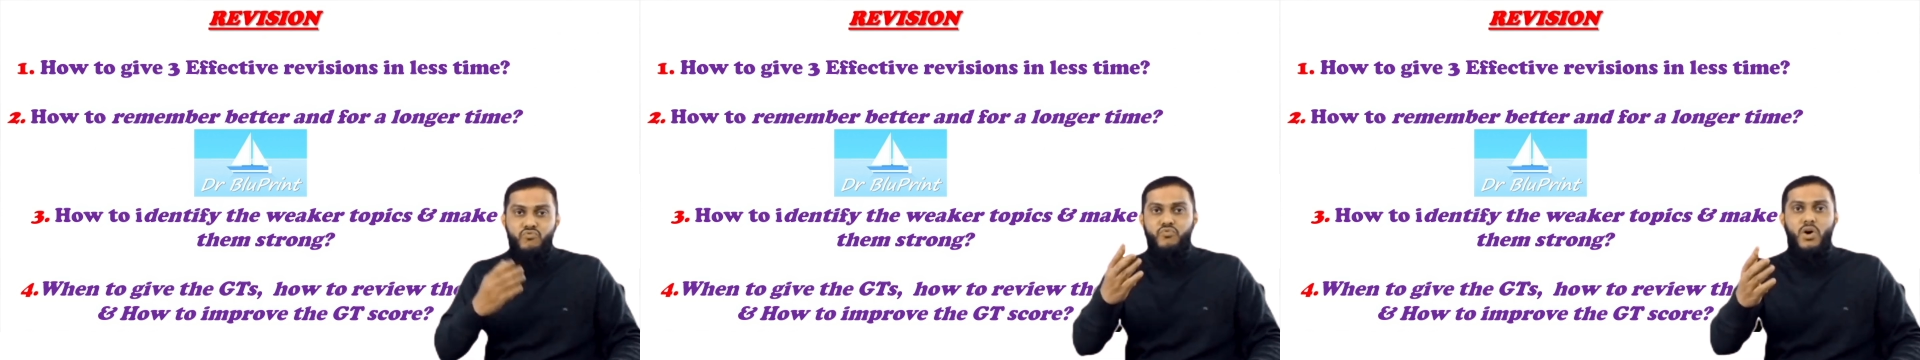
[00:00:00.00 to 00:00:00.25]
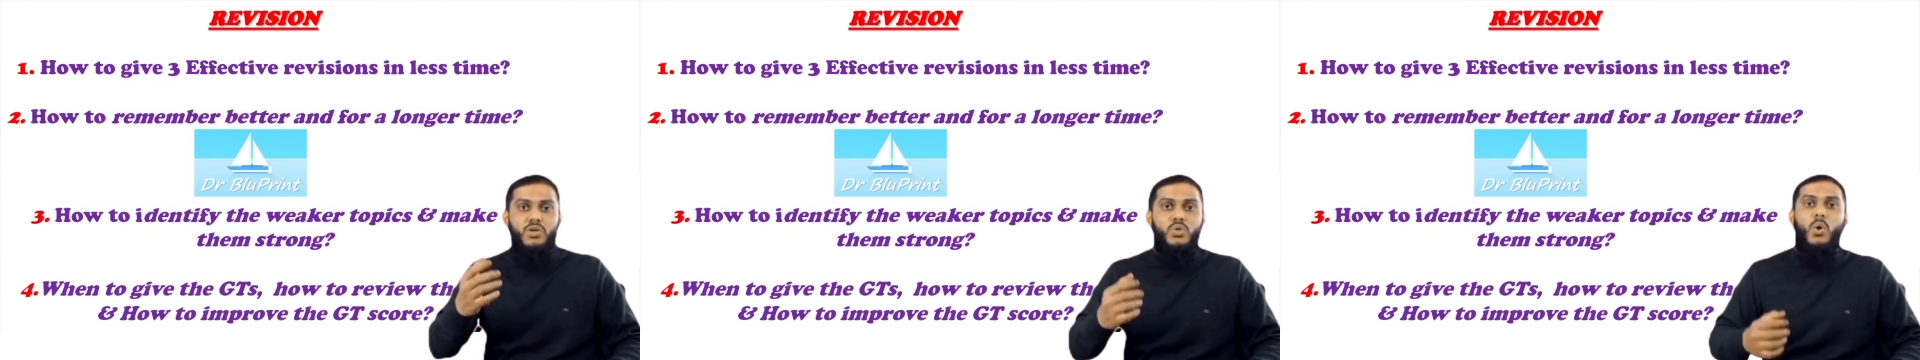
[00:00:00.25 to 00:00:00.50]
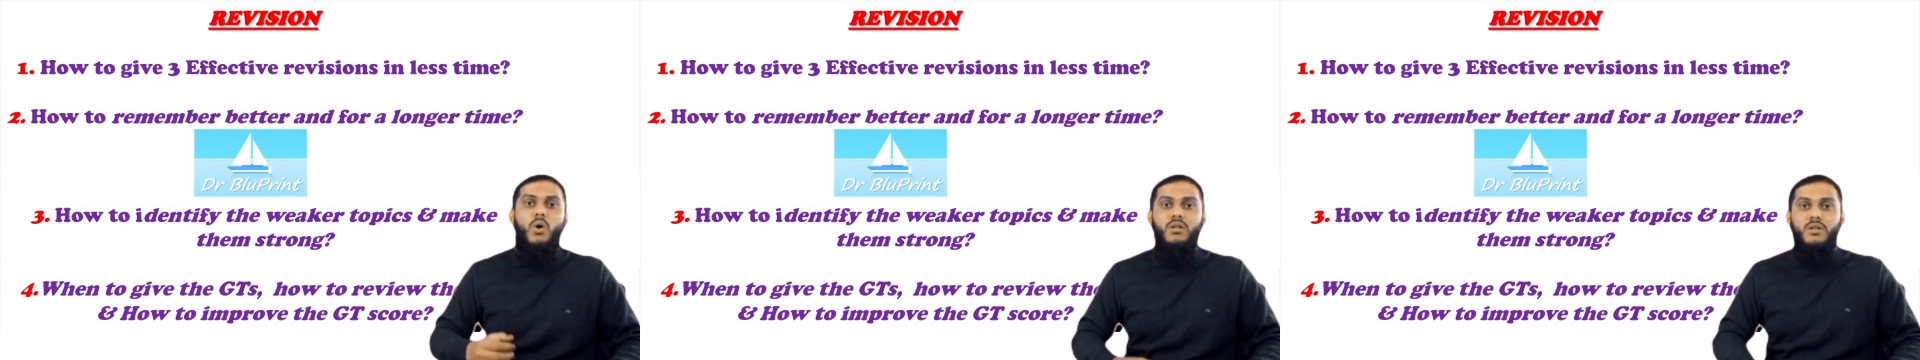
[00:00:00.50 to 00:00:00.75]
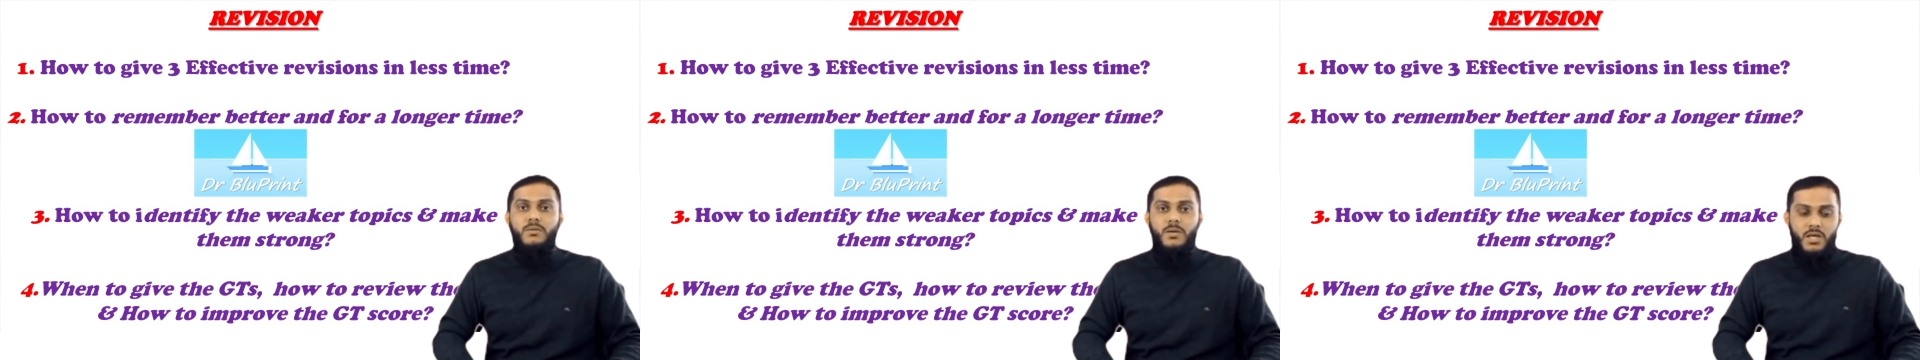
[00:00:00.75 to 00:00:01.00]
for you all,
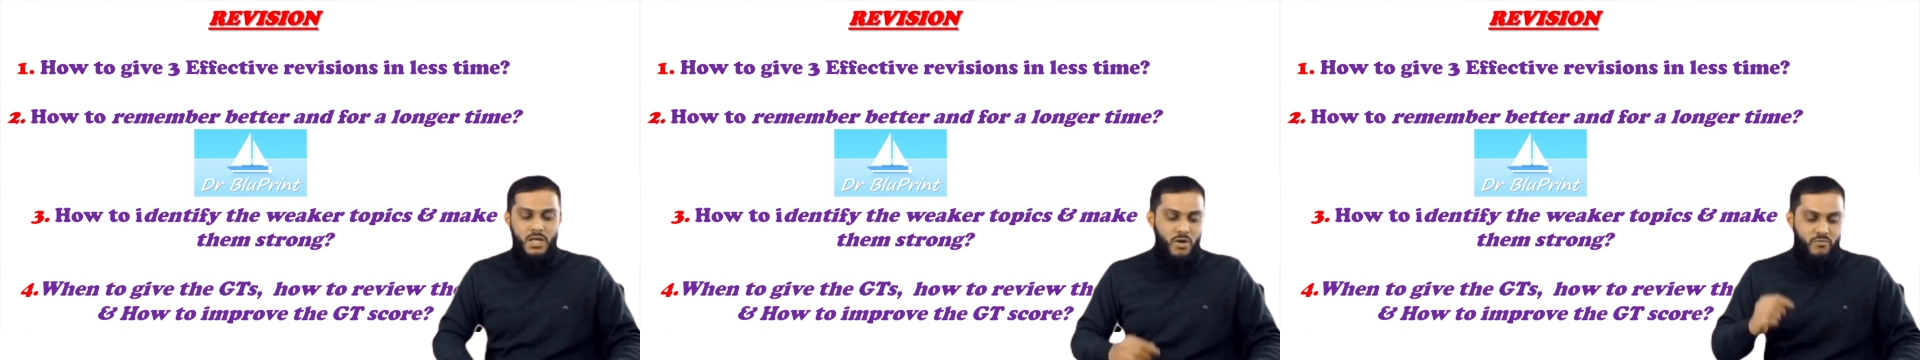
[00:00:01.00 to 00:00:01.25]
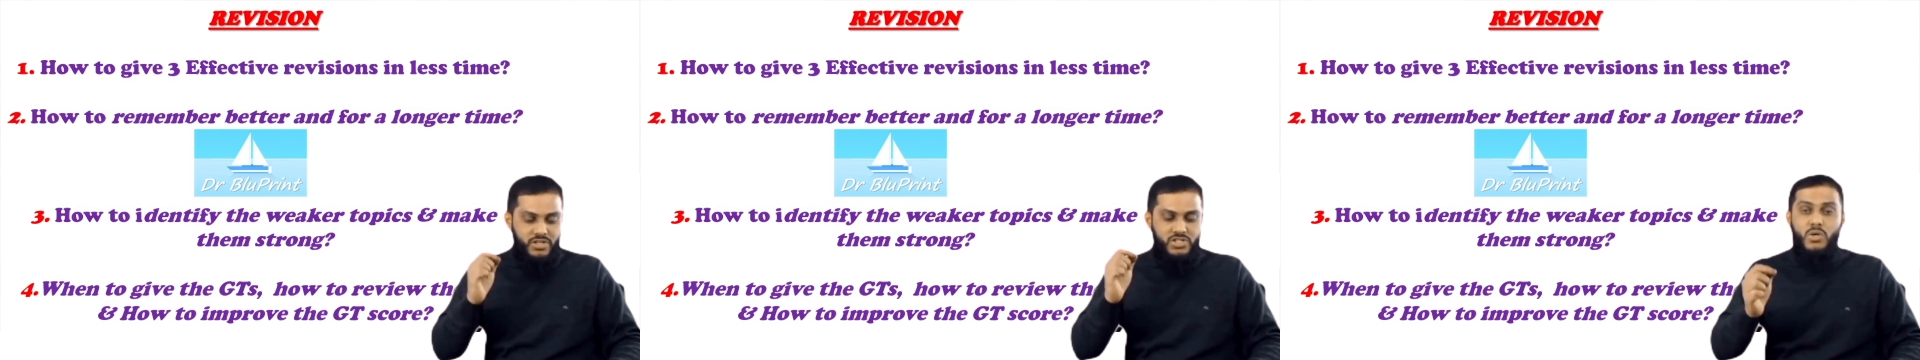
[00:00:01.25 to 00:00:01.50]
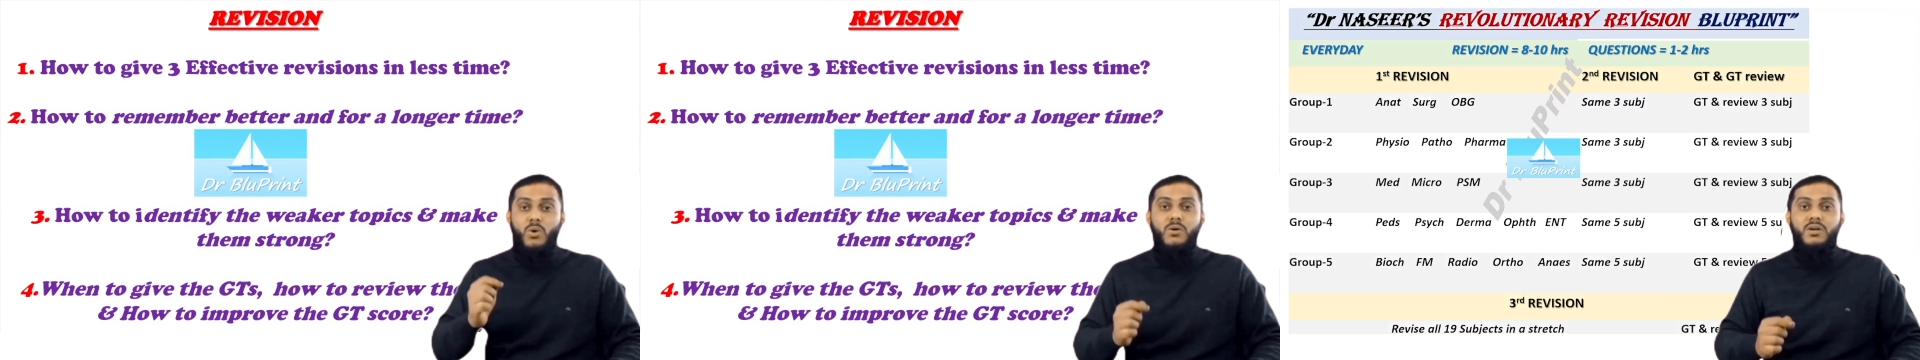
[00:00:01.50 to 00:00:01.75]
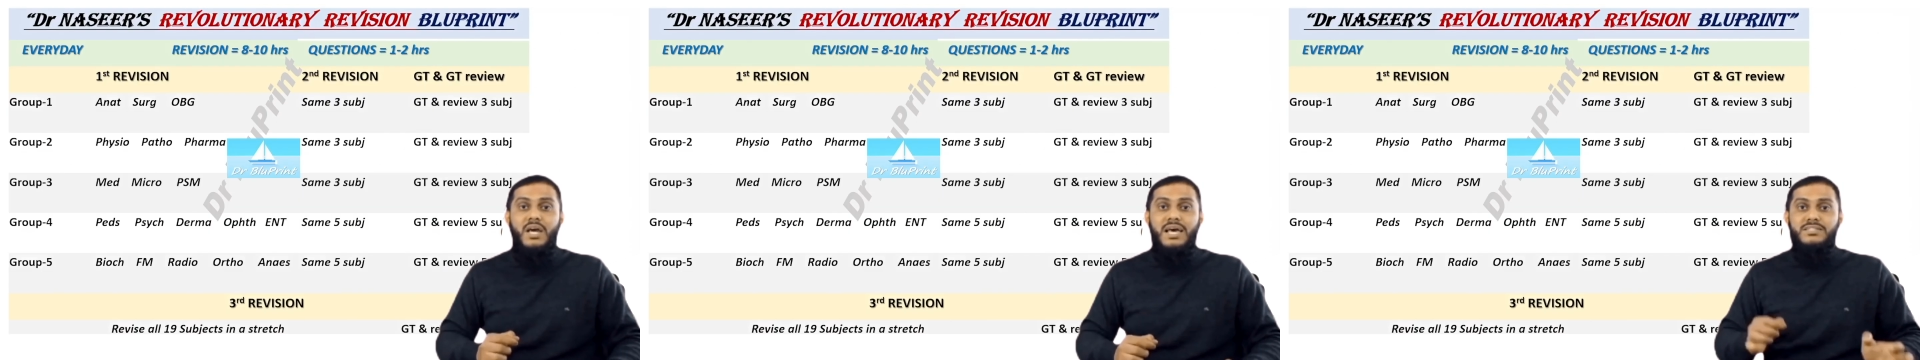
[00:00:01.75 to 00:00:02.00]
which I call
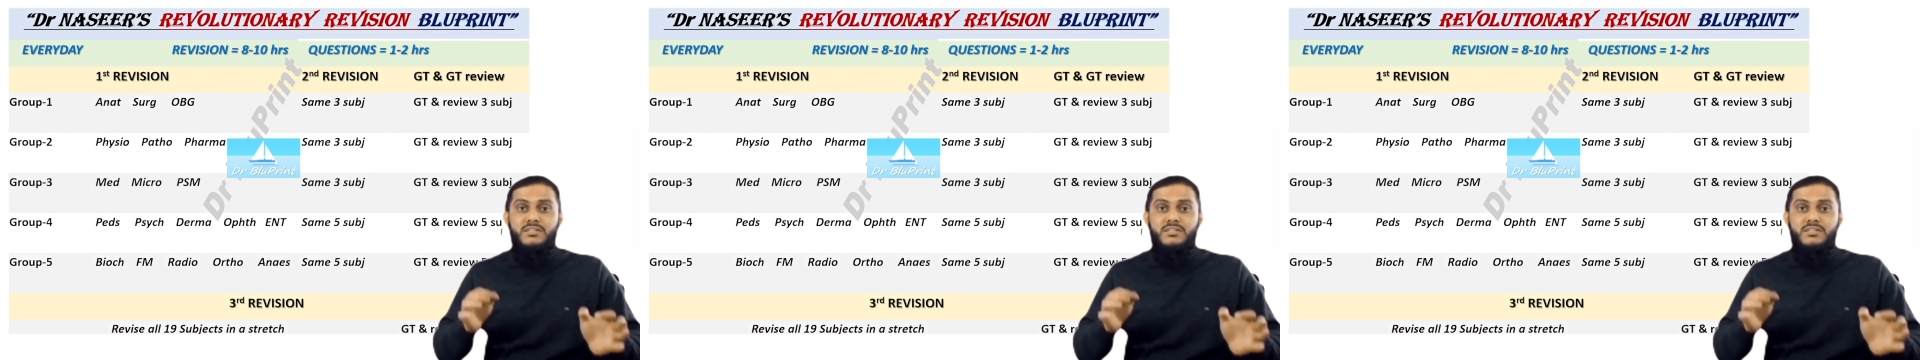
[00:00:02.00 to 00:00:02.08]
it as